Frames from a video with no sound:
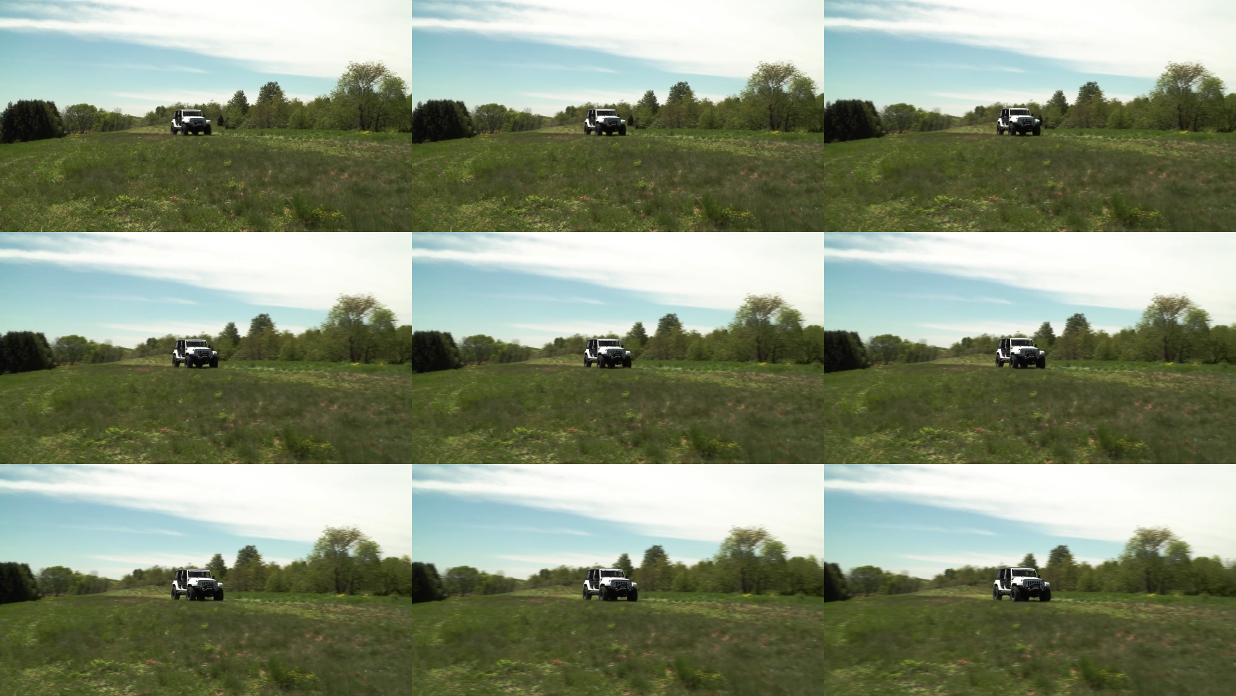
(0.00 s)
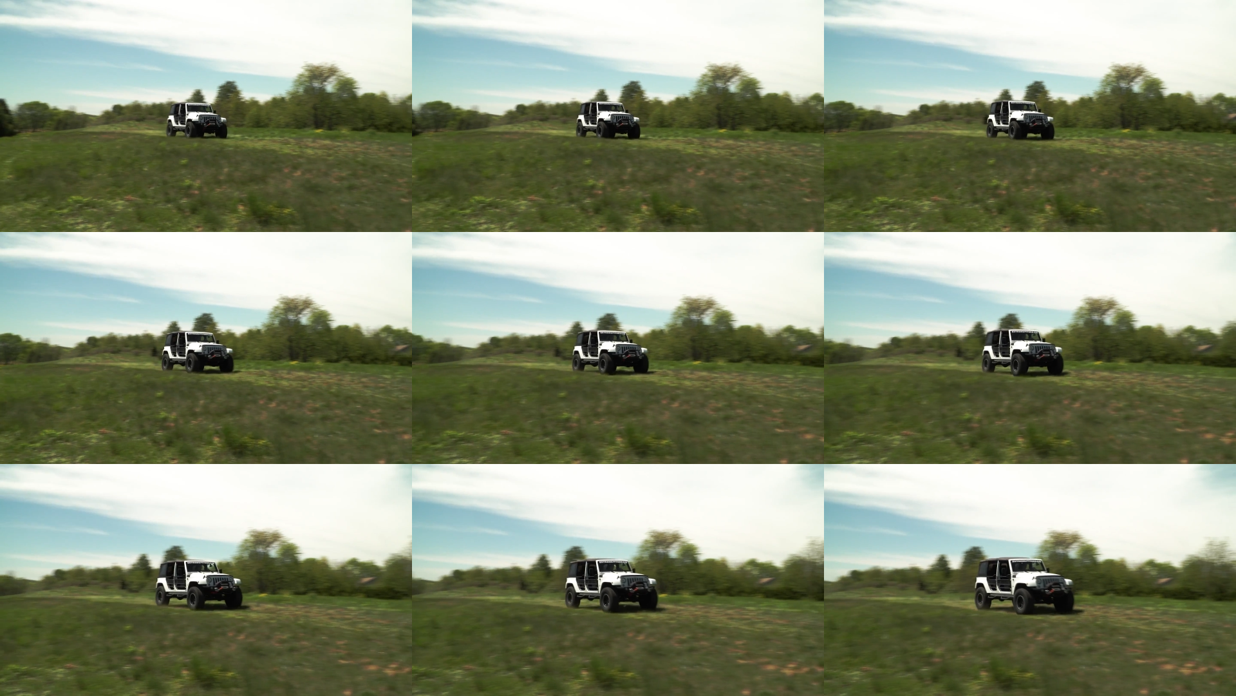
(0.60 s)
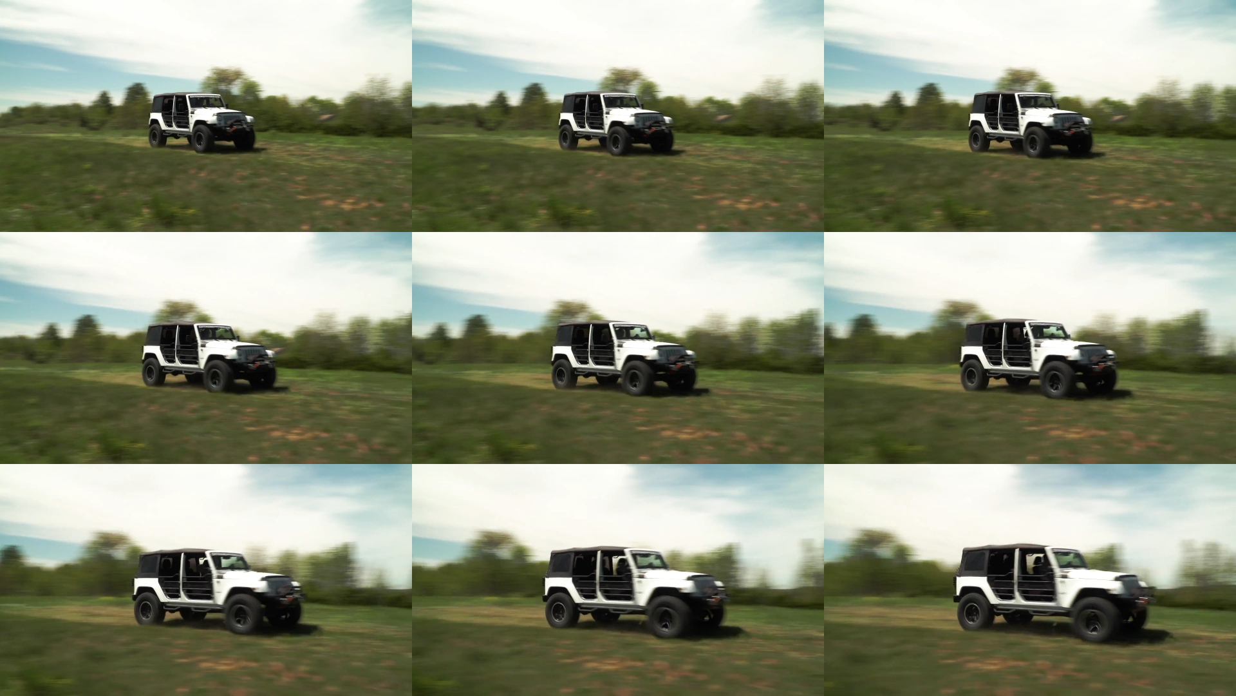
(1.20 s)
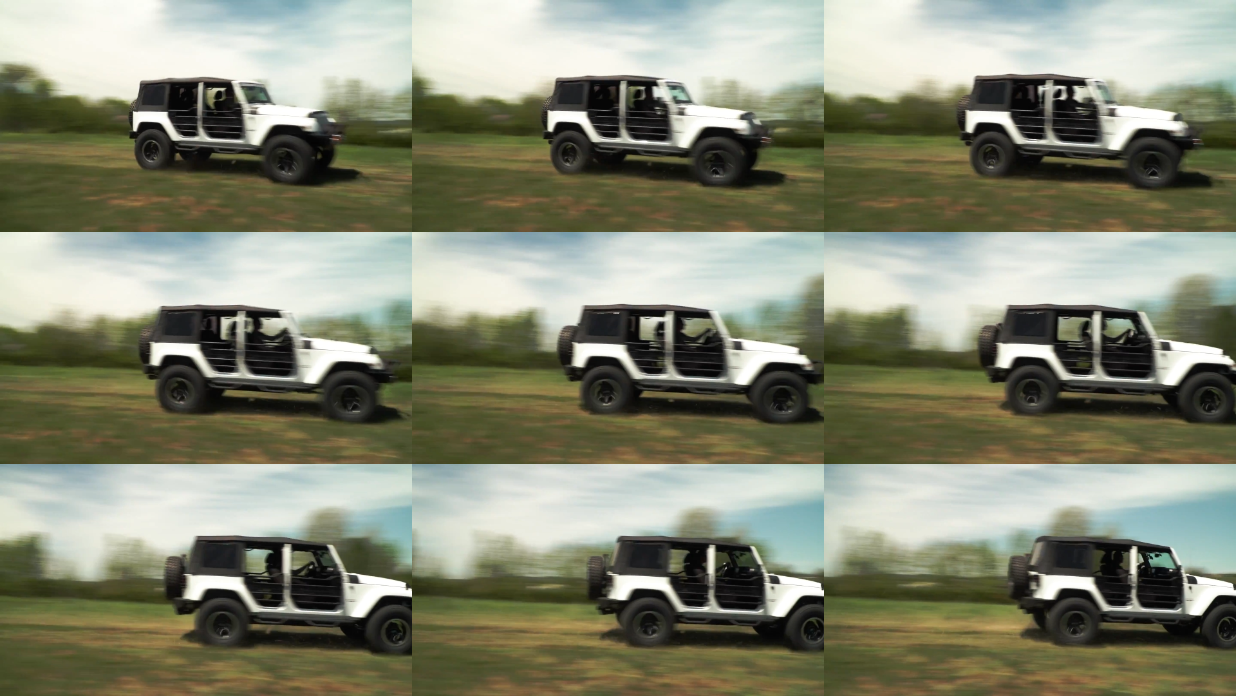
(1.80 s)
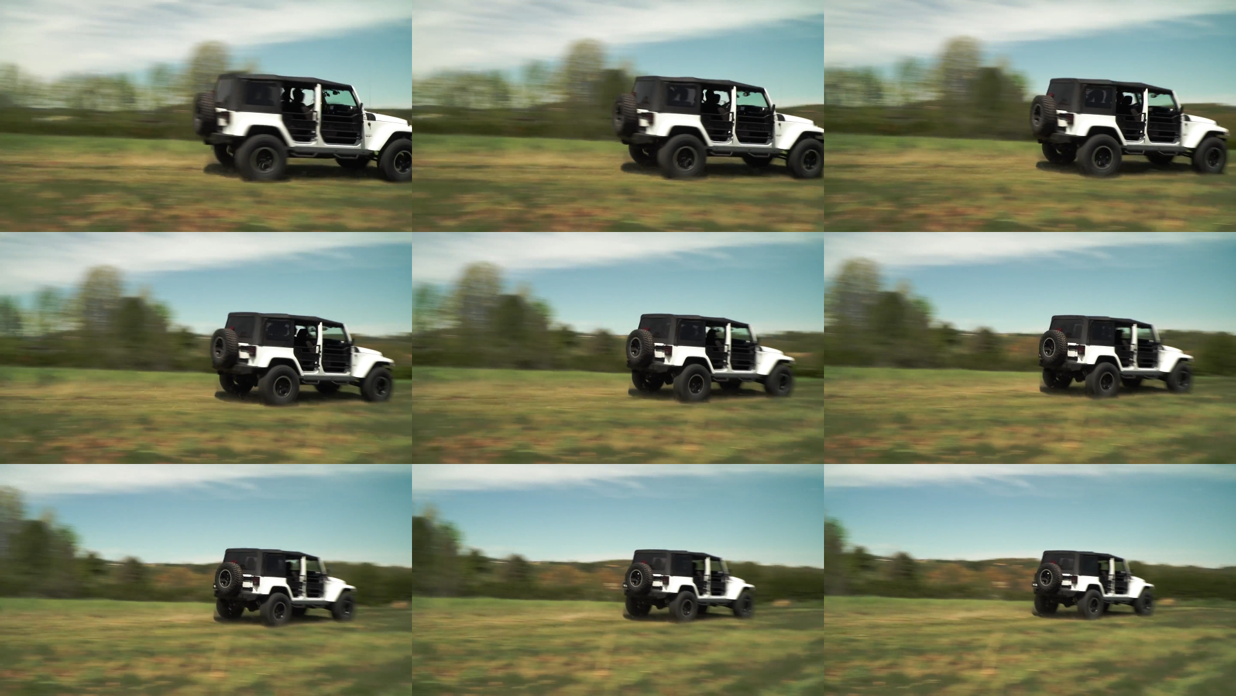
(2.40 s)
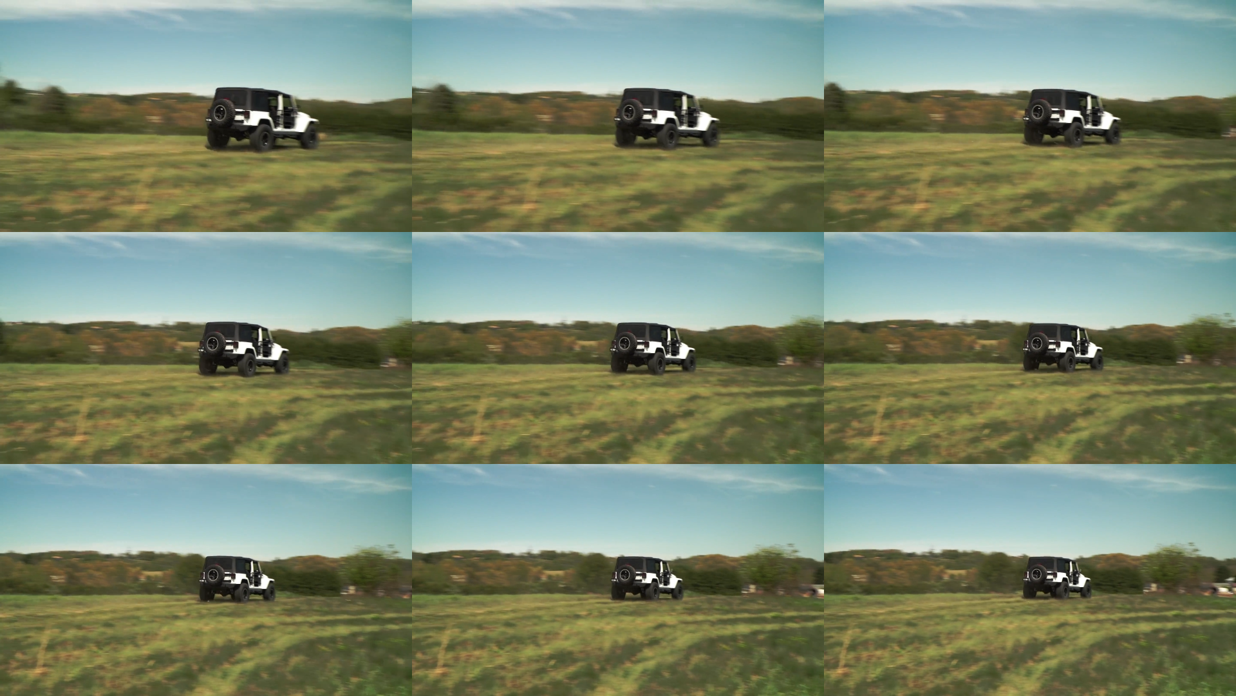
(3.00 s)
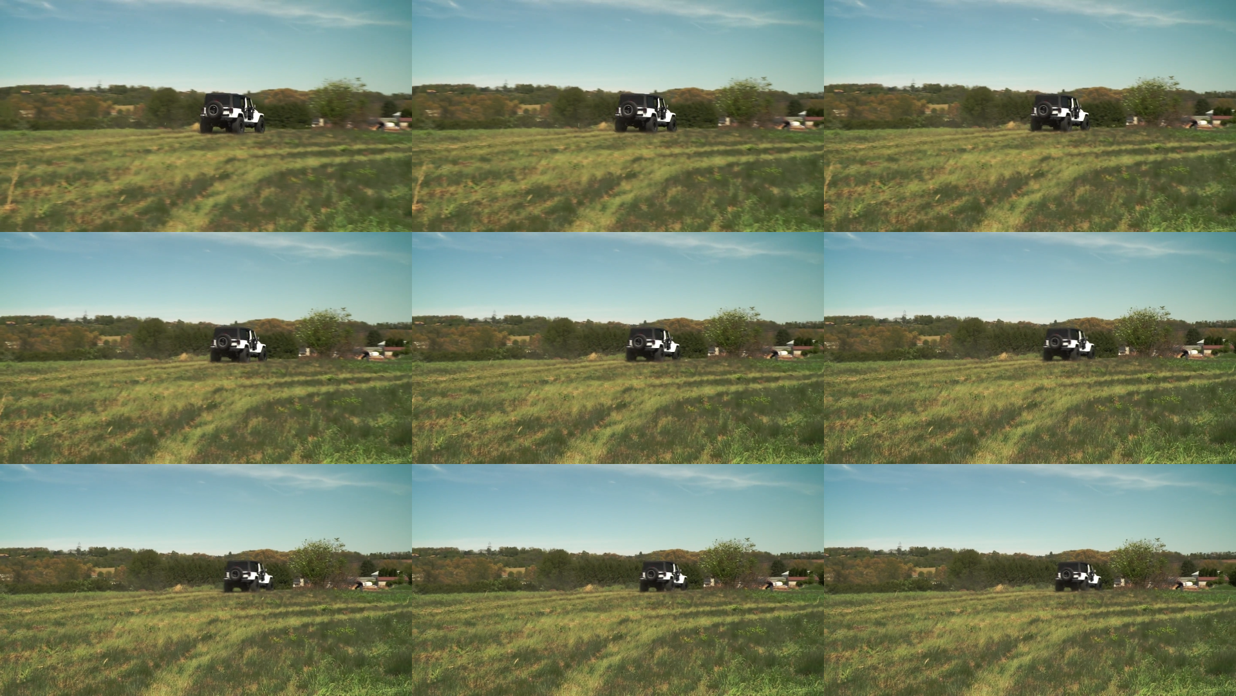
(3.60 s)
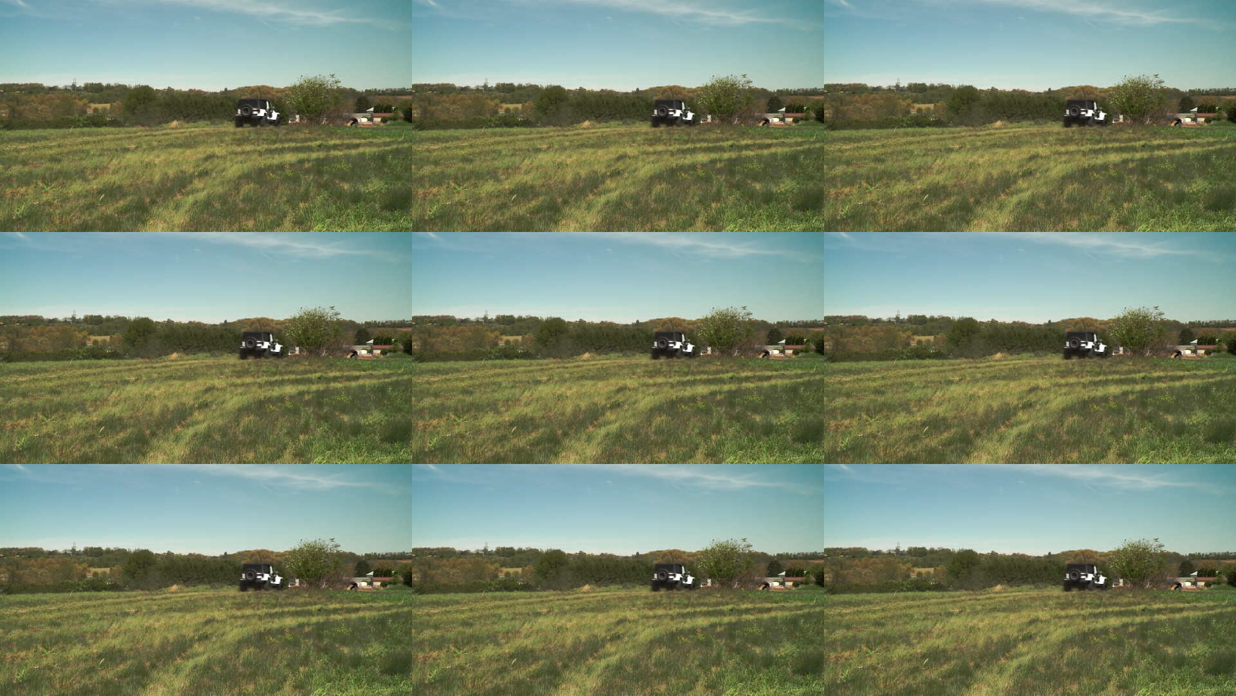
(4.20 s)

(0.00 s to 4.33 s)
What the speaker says: (no speaker visible)